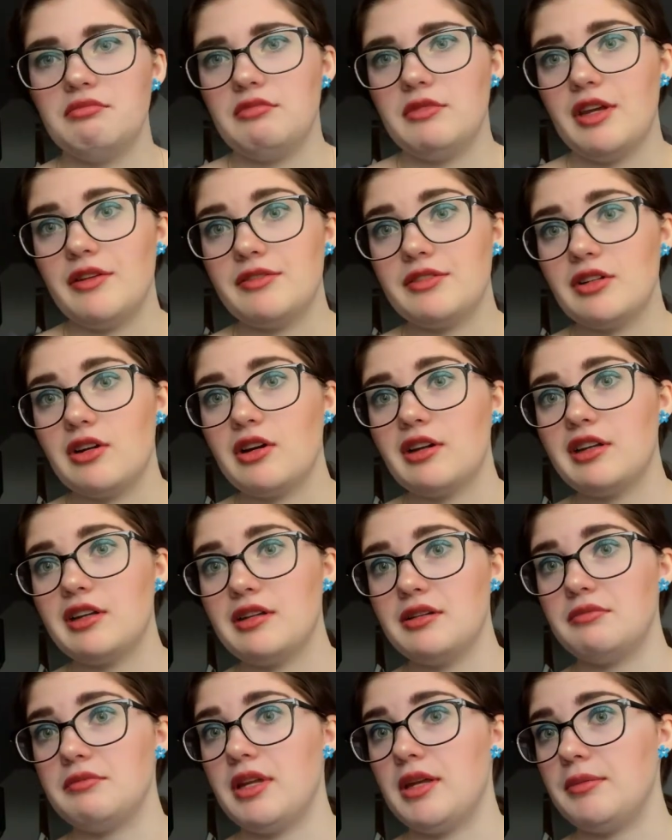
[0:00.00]
you have a
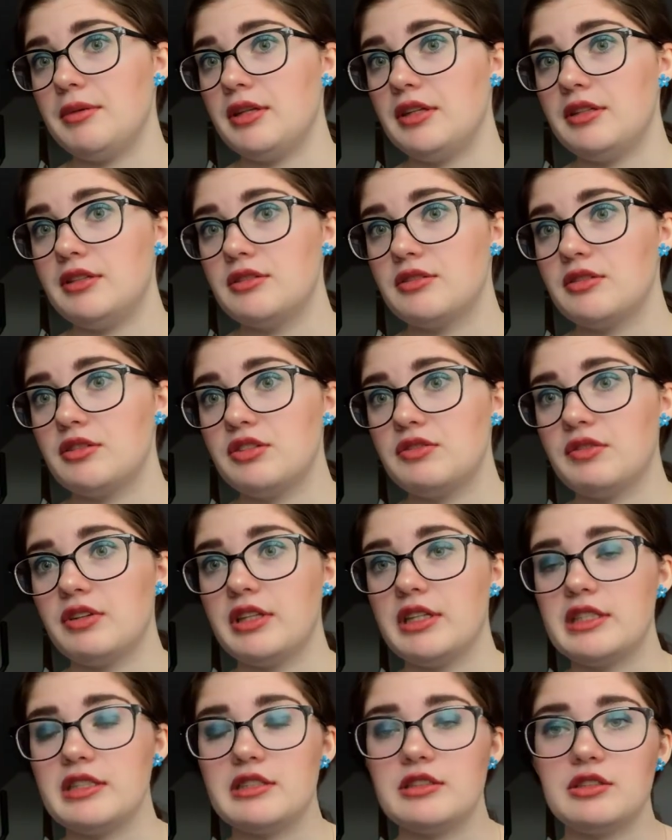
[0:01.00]
Target, maybe search for
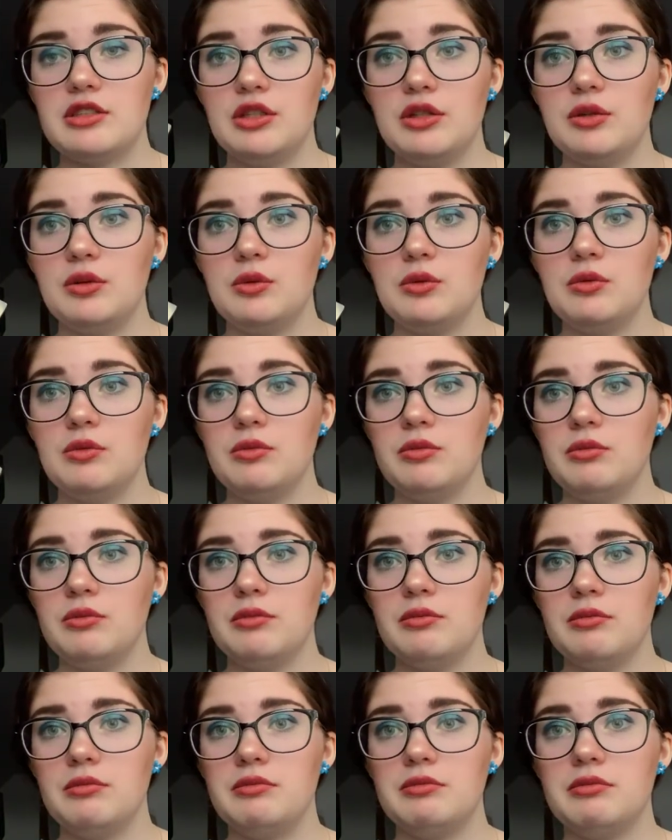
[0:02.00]
this too.
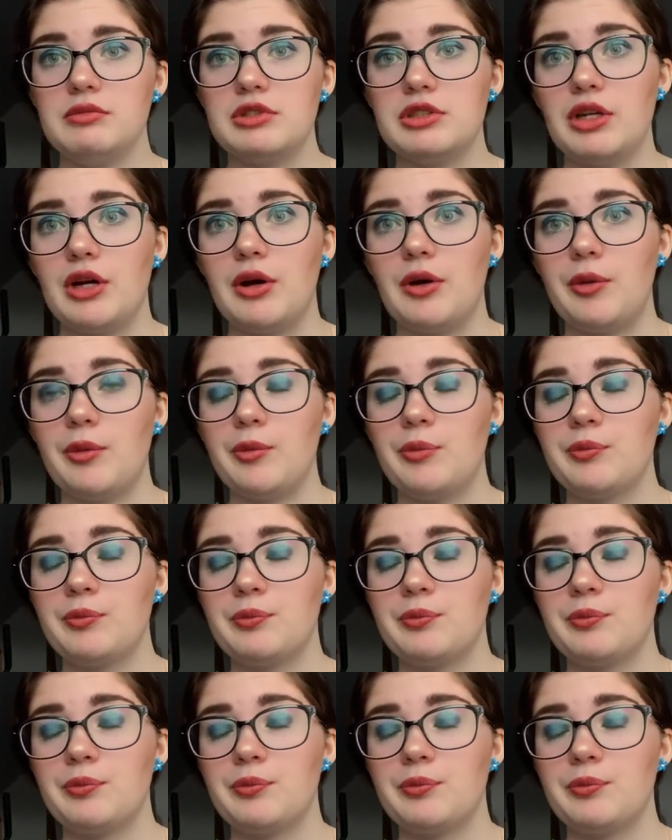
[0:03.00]
So